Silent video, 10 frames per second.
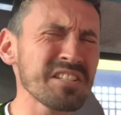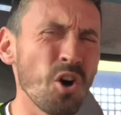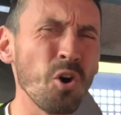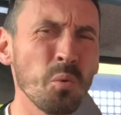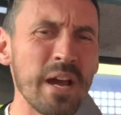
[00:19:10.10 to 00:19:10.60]

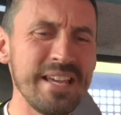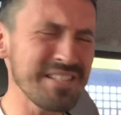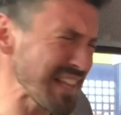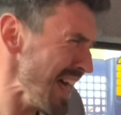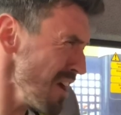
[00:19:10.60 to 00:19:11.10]

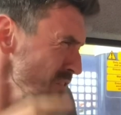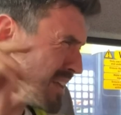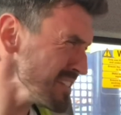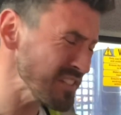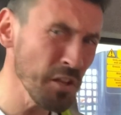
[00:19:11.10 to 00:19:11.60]
always, there
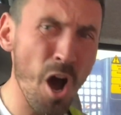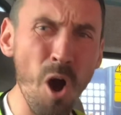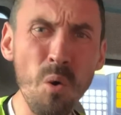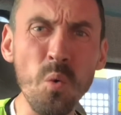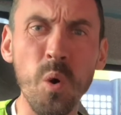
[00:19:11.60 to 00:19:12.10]
is
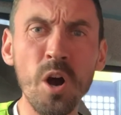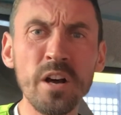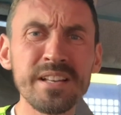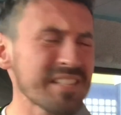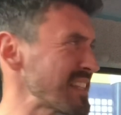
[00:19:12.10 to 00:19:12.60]
no
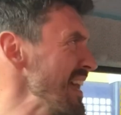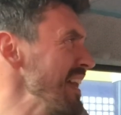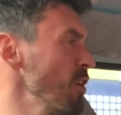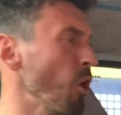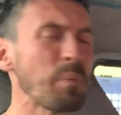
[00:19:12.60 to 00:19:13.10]

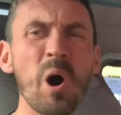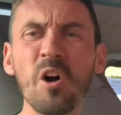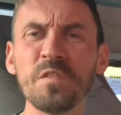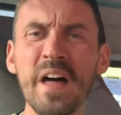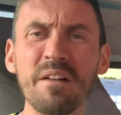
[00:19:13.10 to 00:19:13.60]
sitting up
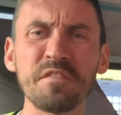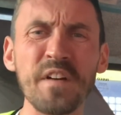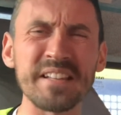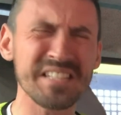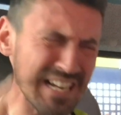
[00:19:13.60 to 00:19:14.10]
on that
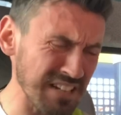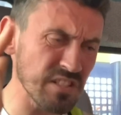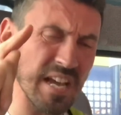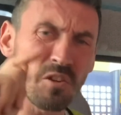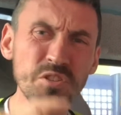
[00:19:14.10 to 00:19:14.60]
fence. And I'll
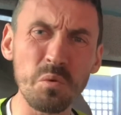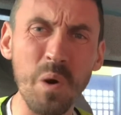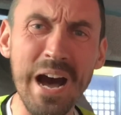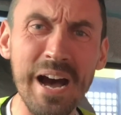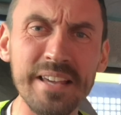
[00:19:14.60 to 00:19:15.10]
tell you
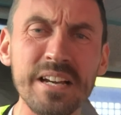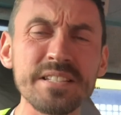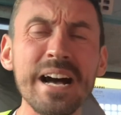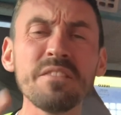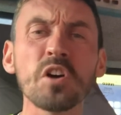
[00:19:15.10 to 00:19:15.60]
why. Because
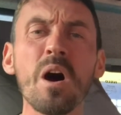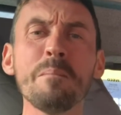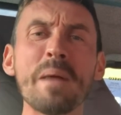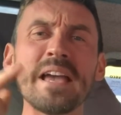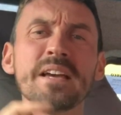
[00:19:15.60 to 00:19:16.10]
I've got a
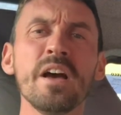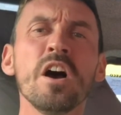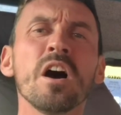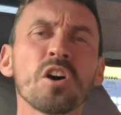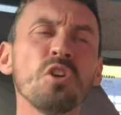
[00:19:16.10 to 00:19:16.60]
mate
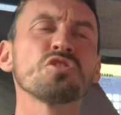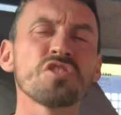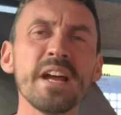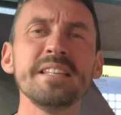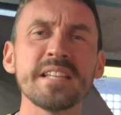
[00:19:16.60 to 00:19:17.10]
called
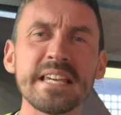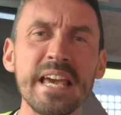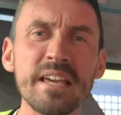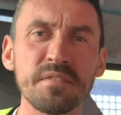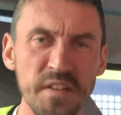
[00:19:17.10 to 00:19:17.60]
Crazy
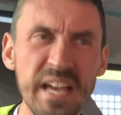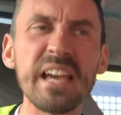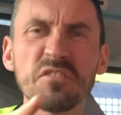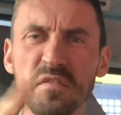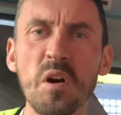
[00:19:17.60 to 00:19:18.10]
Keith.
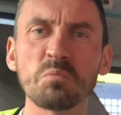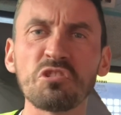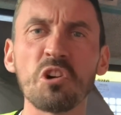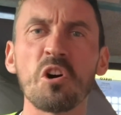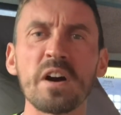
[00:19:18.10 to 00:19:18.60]
He's from
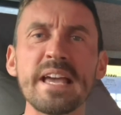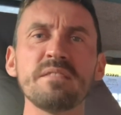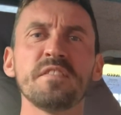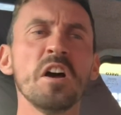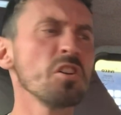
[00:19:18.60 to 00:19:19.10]
Shaw
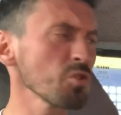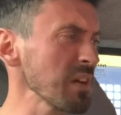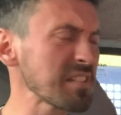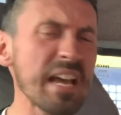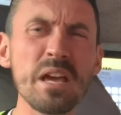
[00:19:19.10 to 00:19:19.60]
Heath. So I
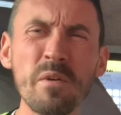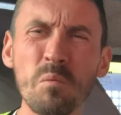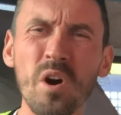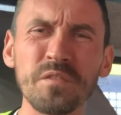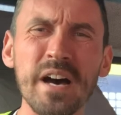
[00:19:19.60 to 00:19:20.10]
say to him
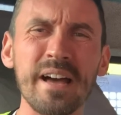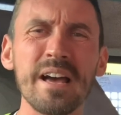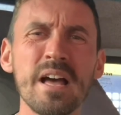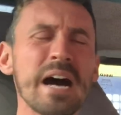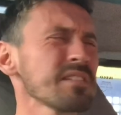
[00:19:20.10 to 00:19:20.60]
one night,
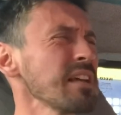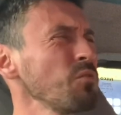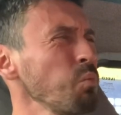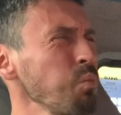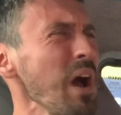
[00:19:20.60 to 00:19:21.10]
I
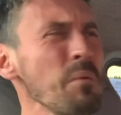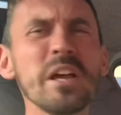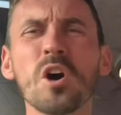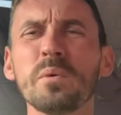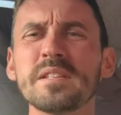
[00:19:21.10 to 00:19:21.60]
said, where are we
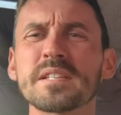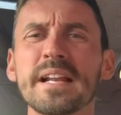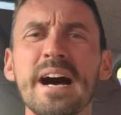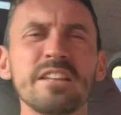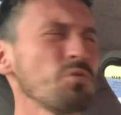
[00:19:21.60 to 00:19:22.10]
going
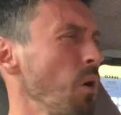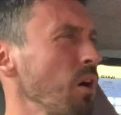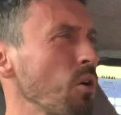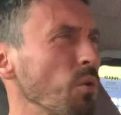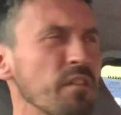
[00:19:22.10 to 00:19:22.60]
tonight? Do you want to go to the